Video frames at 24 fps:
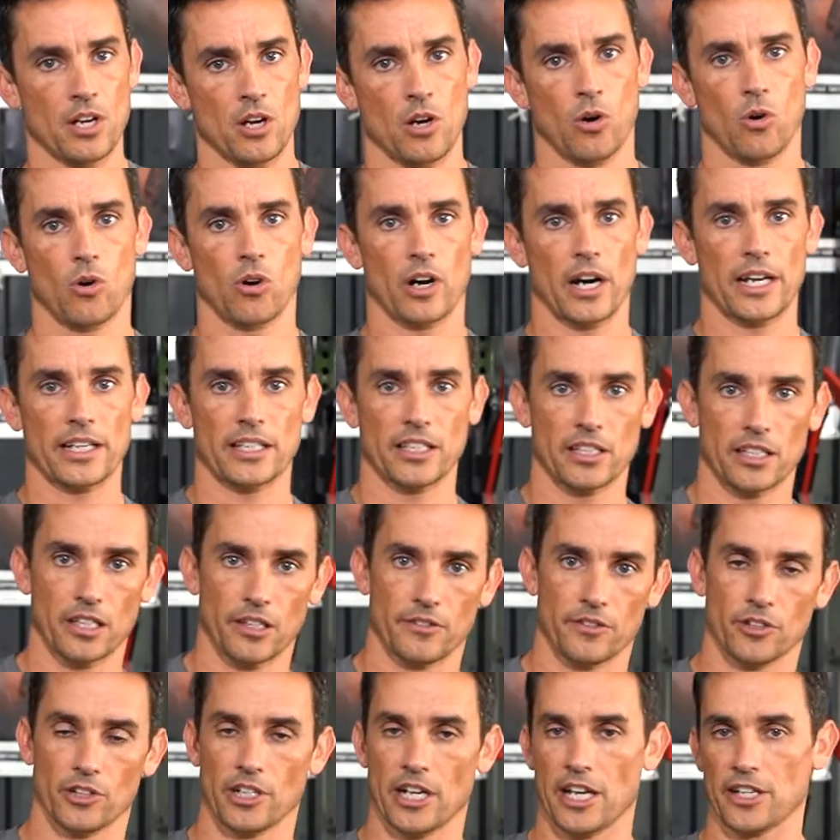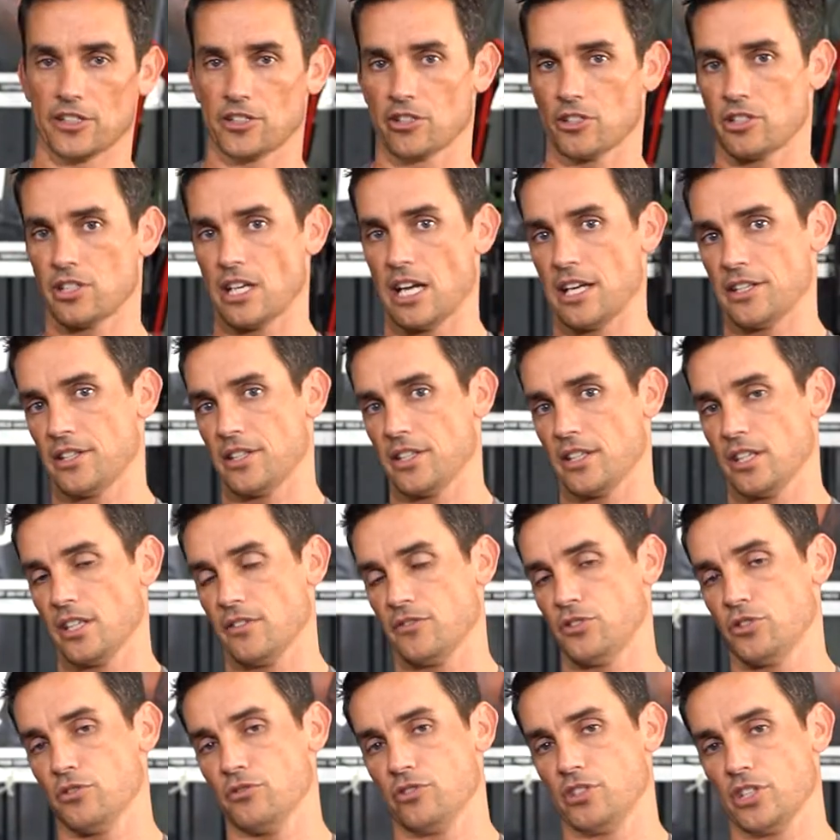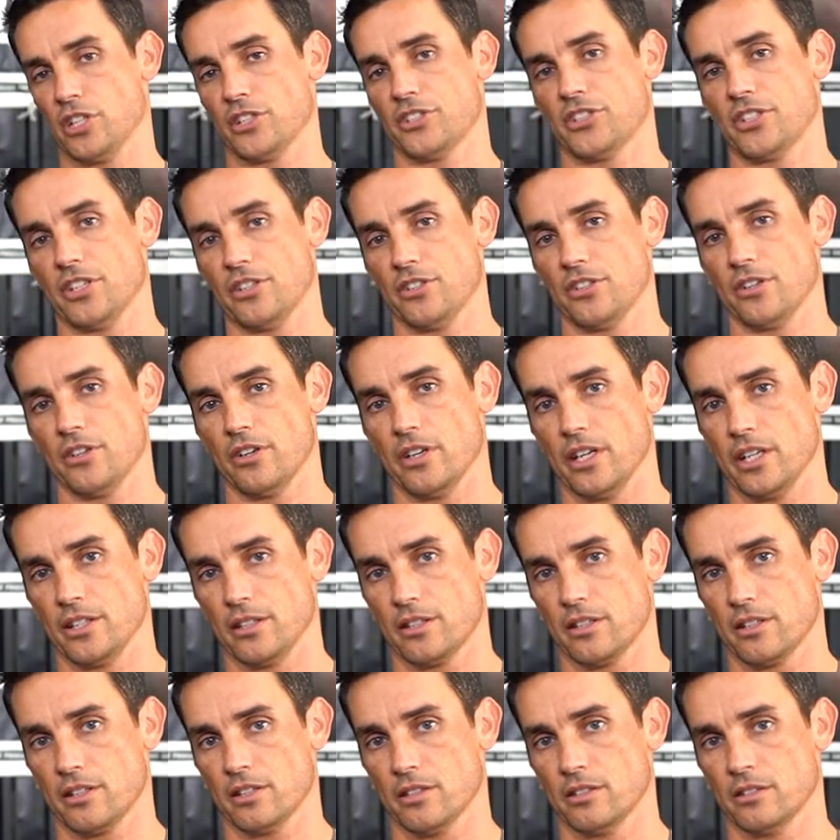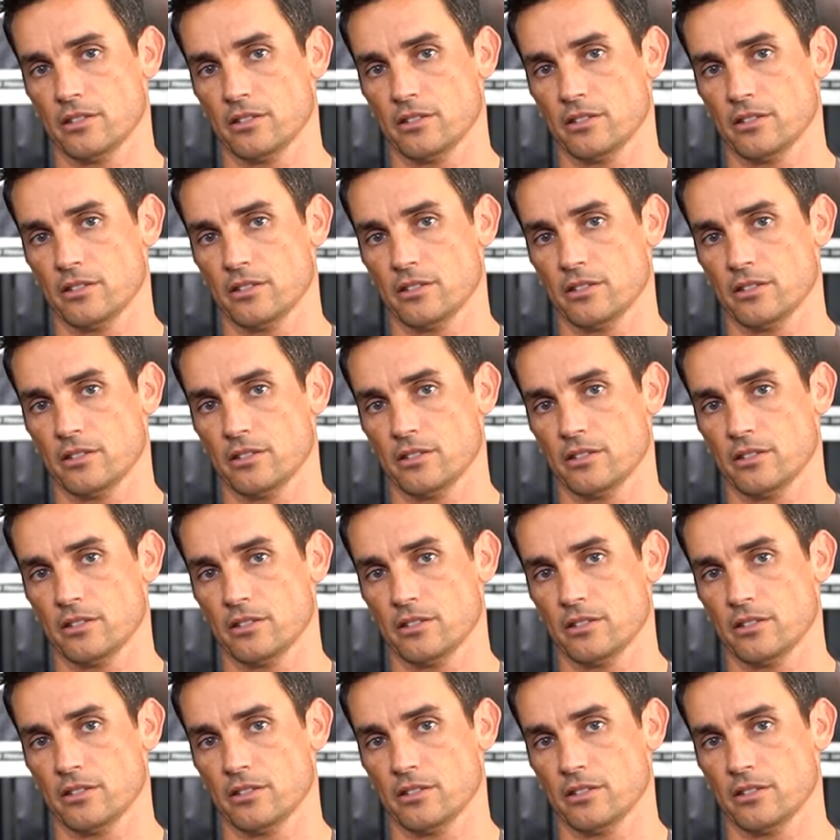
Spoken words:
or I can give you an exercise that gives you just endurance,